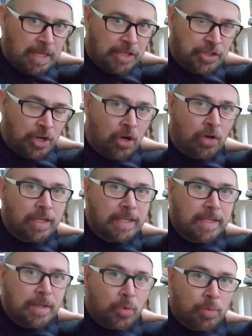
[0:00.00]
A dog
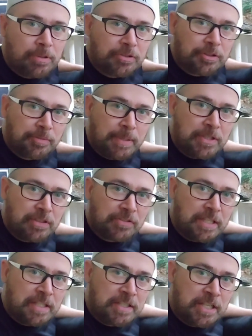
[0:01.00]
will be
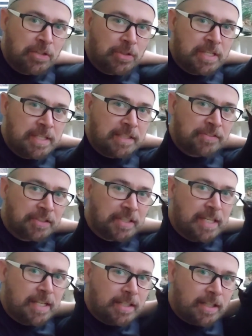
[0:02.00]
suspicious until he gets it.